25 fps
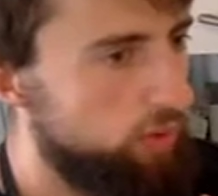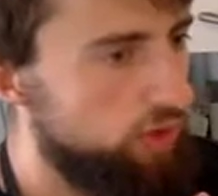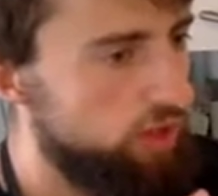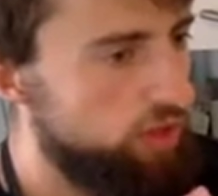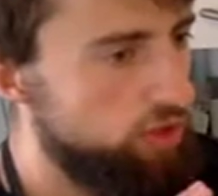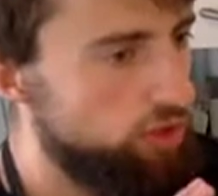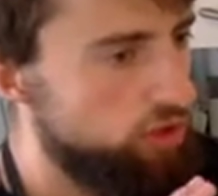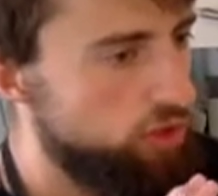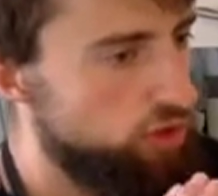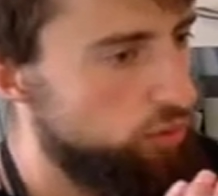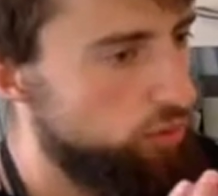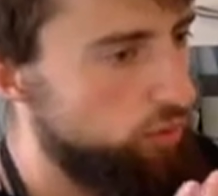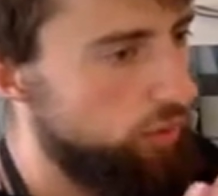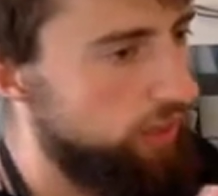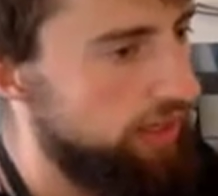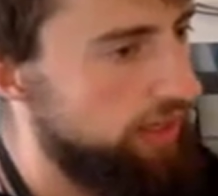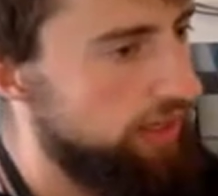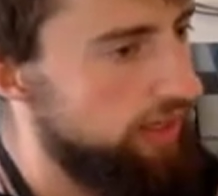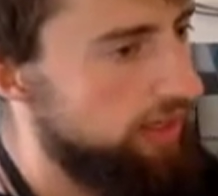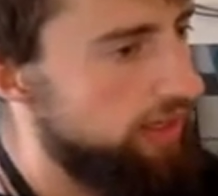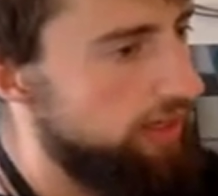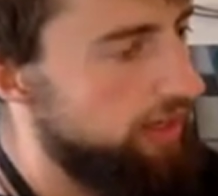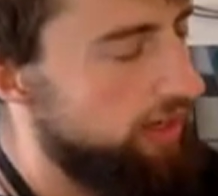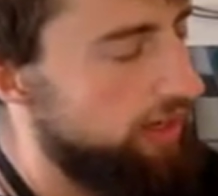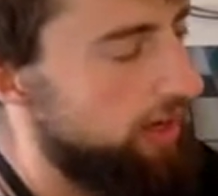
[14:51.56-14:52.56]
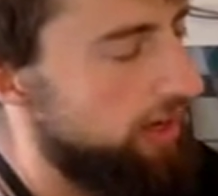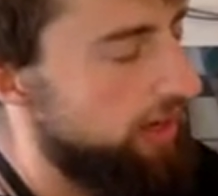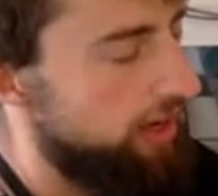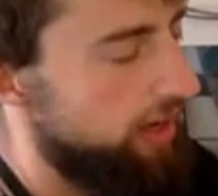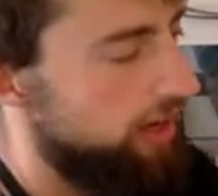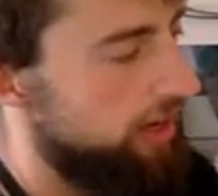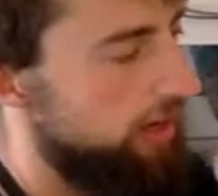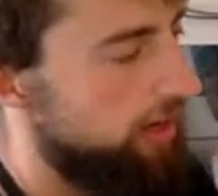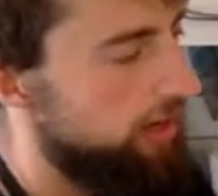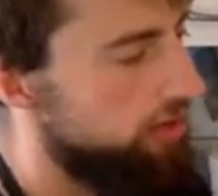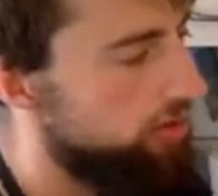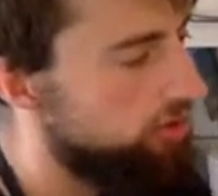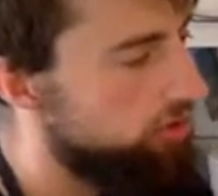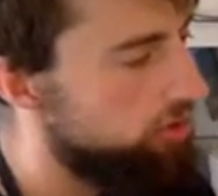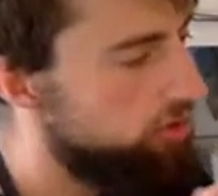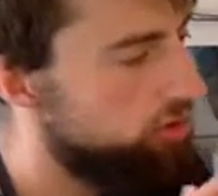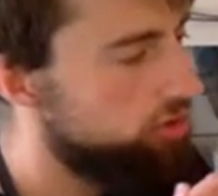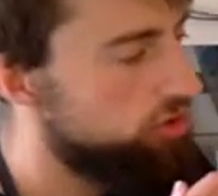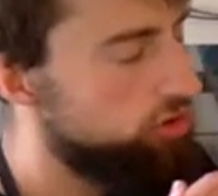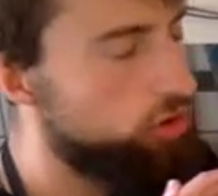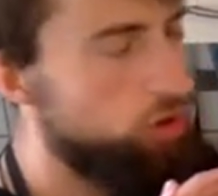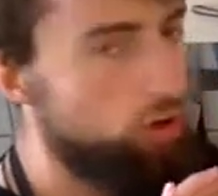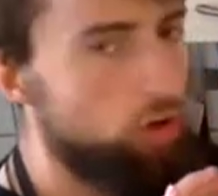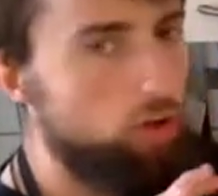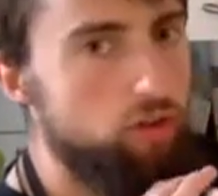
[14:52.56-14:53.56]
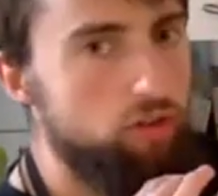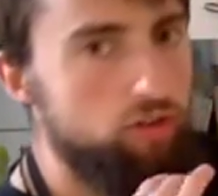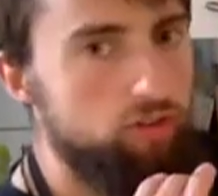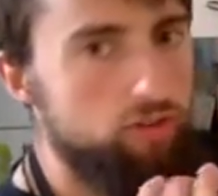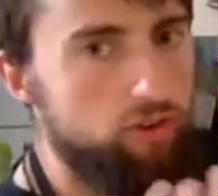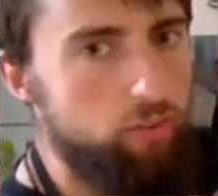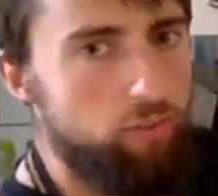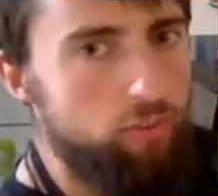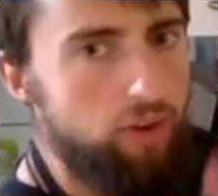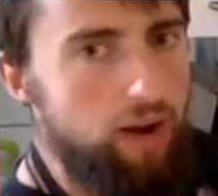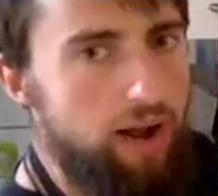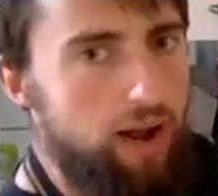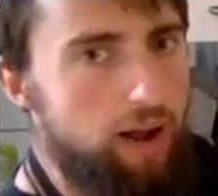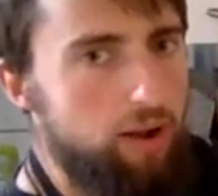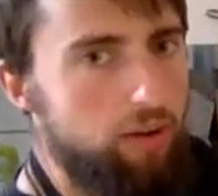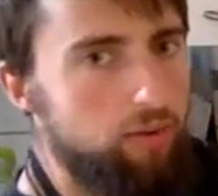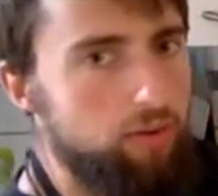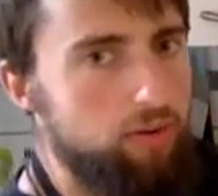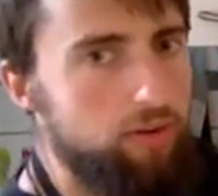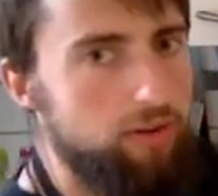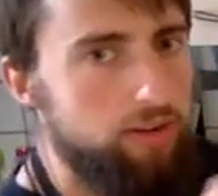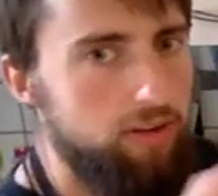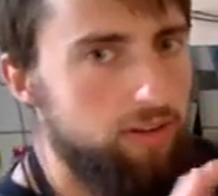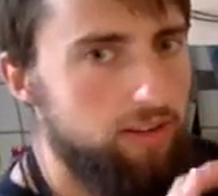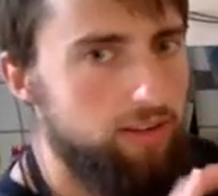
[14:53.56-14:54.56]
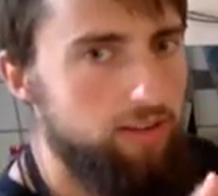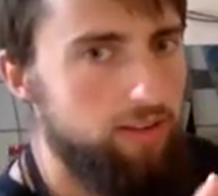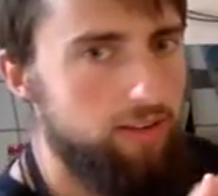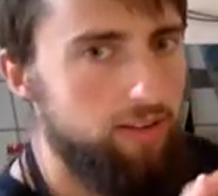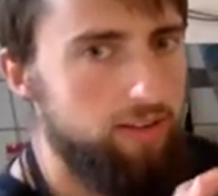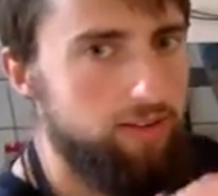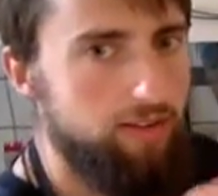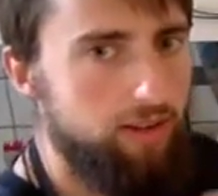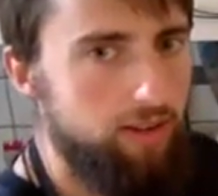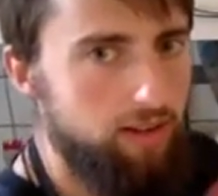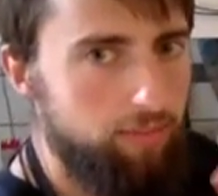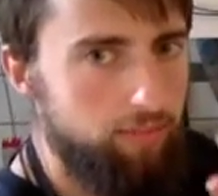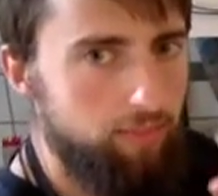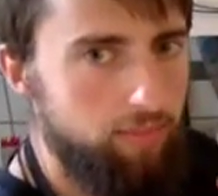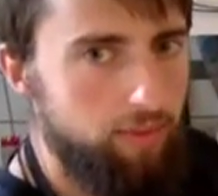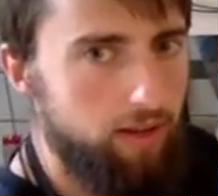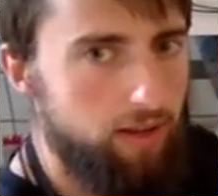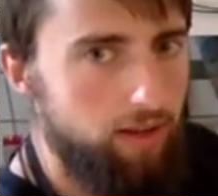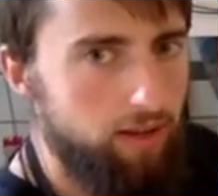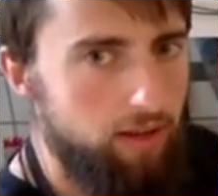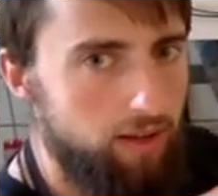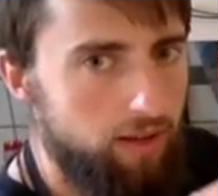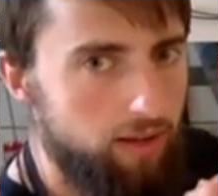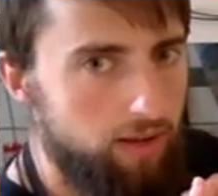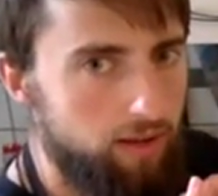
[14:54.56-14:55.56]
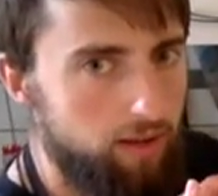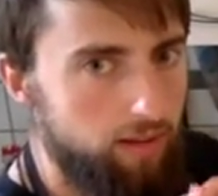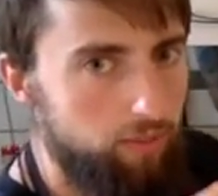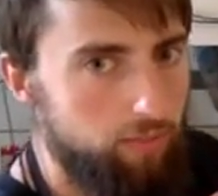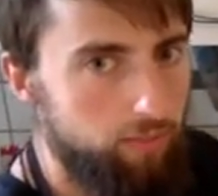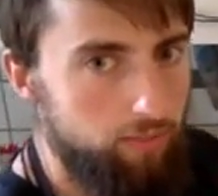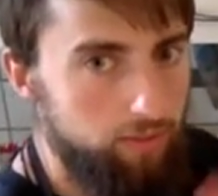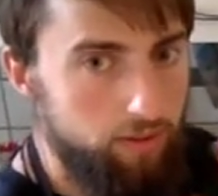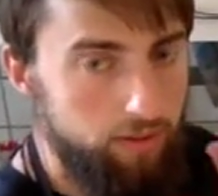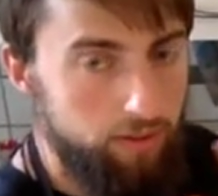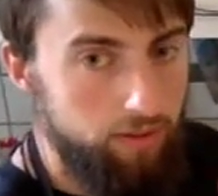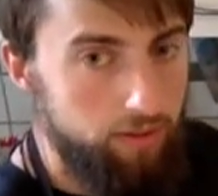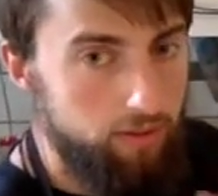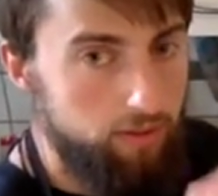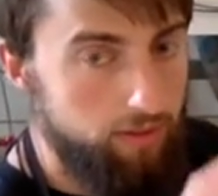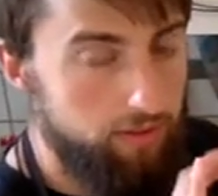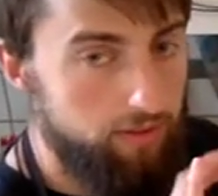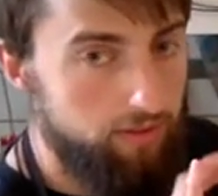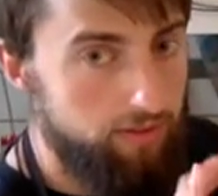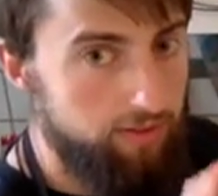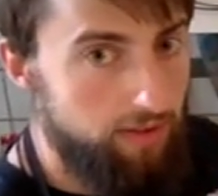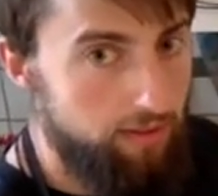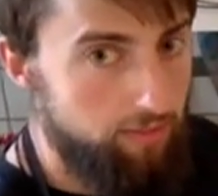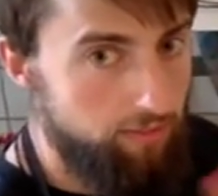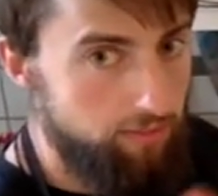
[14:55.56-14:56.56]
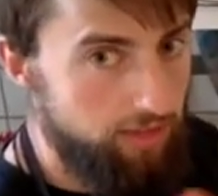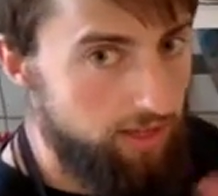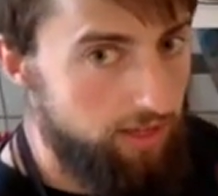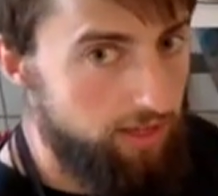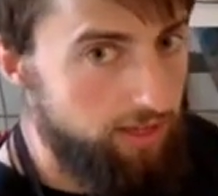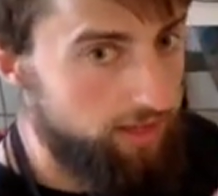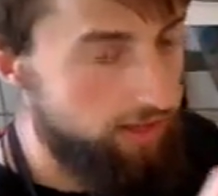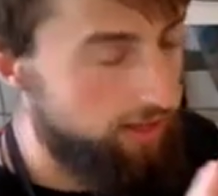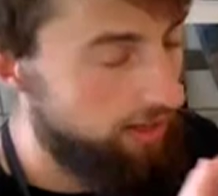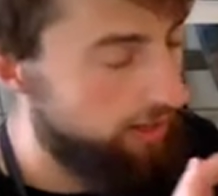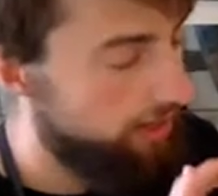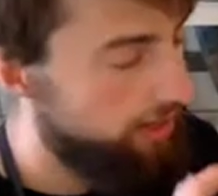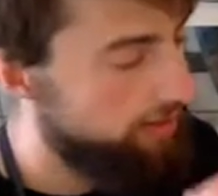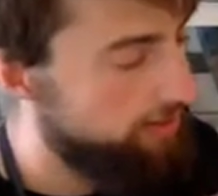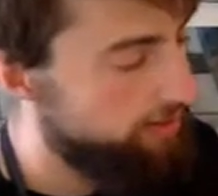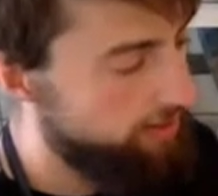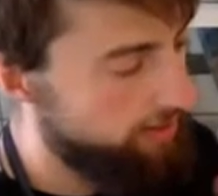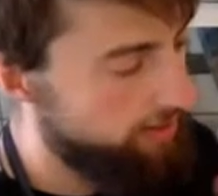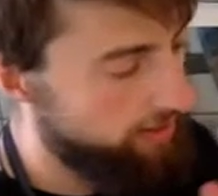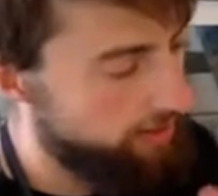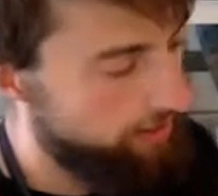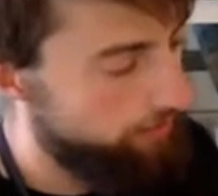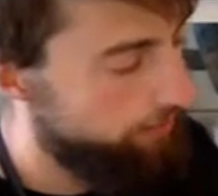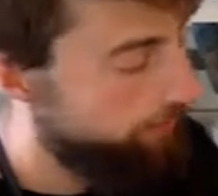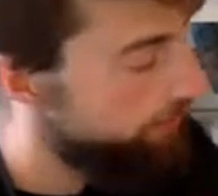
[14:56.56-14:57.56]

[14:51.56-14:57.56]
when you swing it, it turns around in the same uh, in the same second it hits it.